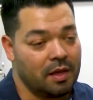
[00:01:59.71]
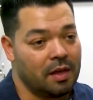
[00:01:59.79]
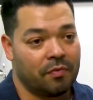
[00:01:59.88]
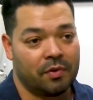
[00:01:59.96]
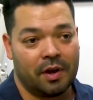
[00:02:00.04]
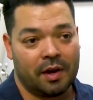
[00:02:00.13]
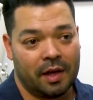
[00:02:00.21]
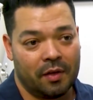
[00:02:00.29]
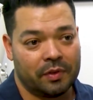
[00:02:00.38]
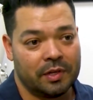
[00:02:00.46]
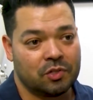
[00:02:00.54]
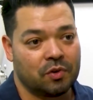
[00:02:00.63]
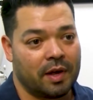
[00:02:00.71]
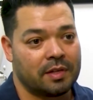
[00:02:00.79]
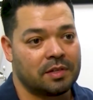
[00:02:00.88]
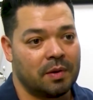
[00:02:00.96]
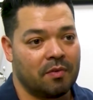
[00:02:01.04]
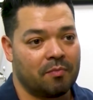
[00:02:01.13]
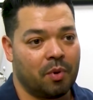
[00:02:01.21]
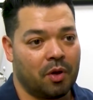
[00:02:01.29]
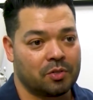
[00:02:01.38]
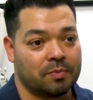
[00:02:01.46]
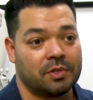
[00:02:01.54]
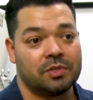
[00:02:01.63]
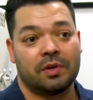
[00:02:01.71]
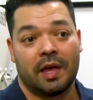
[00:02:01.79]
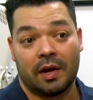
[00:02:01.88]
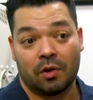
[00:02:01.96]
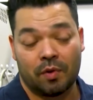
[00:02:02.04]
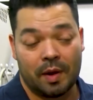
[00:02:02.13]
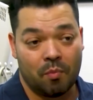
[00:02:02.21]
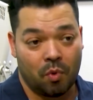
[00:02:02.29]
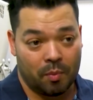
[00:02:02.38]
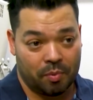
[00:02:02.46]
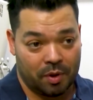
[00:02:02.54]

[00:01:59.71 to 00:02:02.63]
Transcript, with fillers: If they're not healthy, try and stay away from polishing them because you can create more